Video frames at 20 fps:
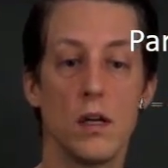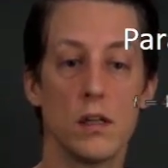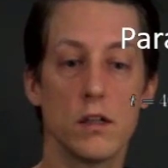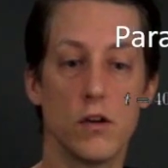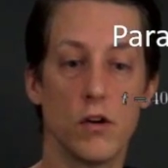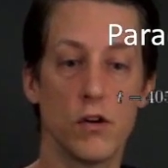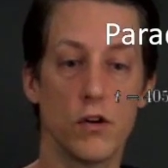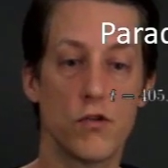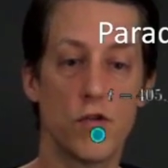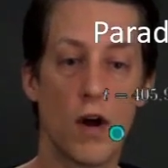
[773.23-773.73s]

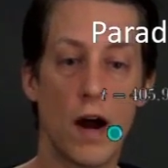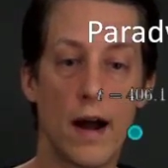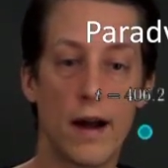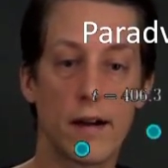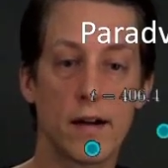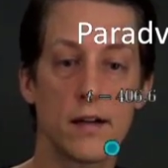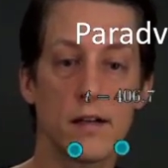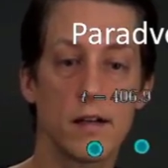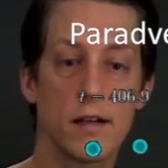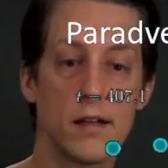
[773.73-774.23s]
their
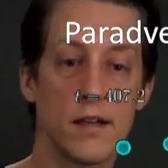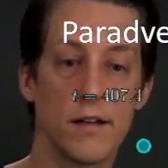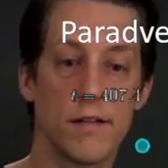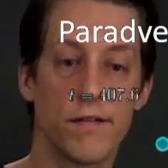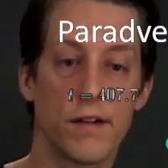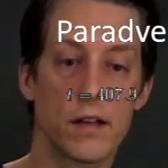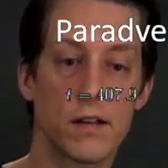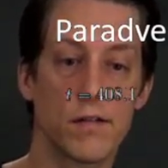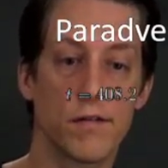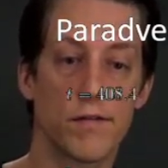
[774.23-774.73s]
drag, the
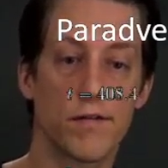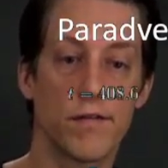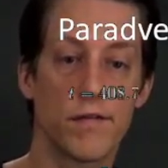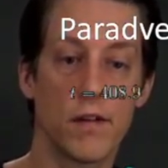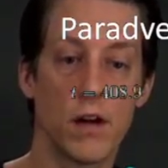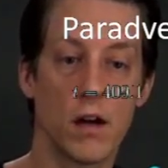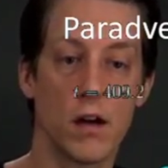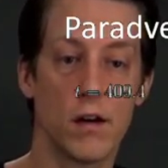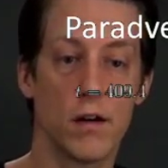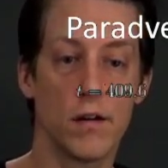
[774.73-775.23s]
effect
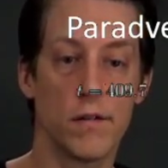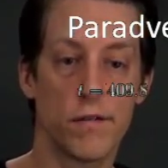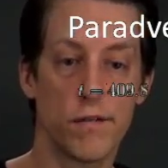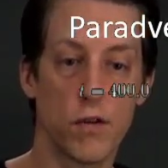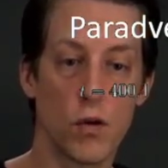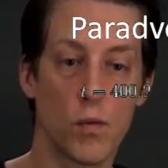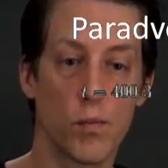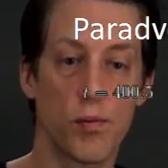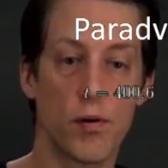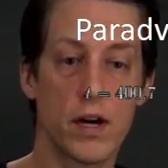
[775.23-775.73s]
of
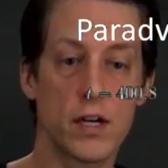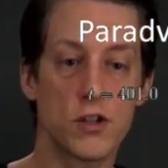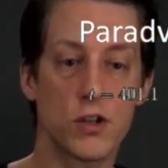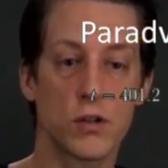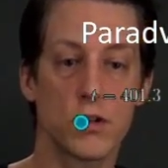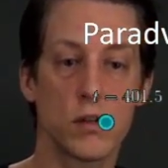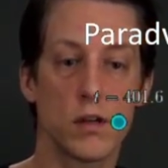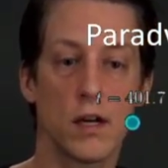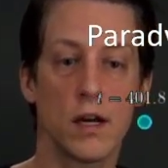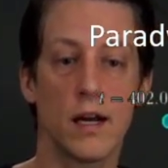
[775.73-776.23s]
flow
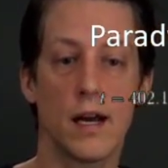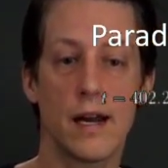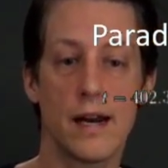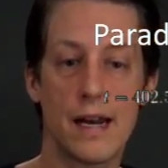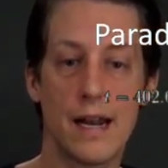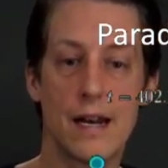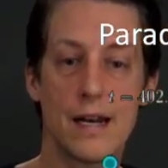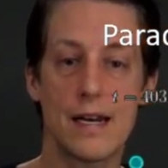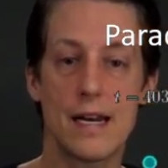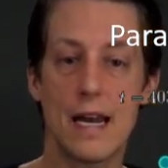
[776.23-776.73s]
pressure, and
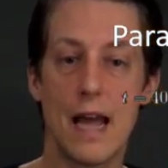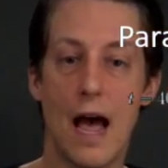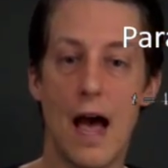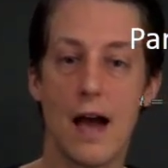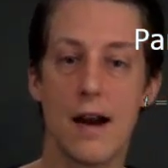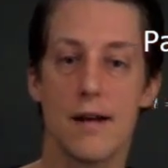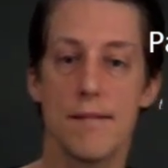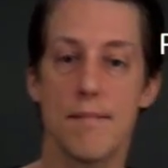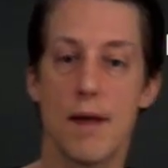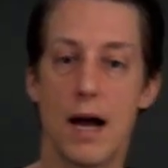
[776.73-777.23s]
then the
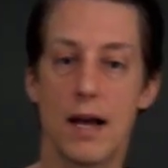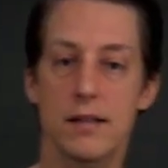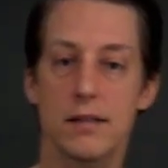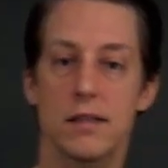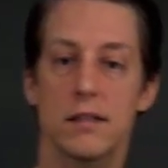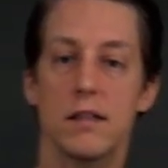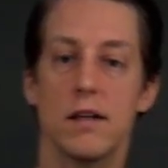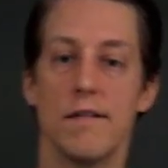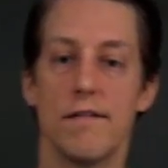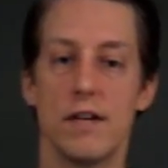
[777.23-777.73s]
added
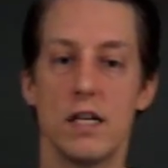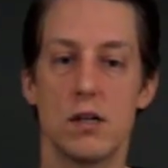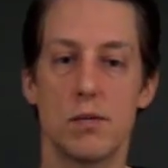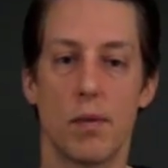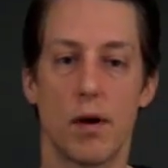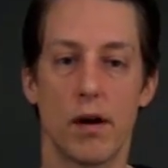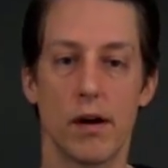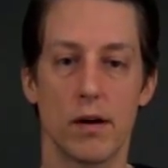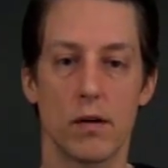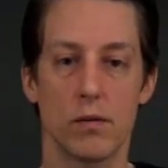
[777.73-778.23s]
mass of each
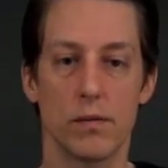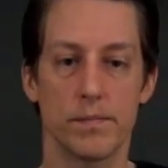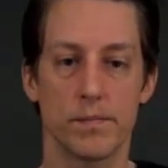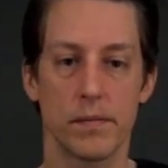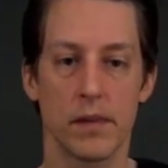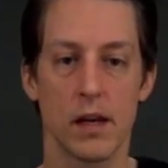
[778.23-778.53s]
particle.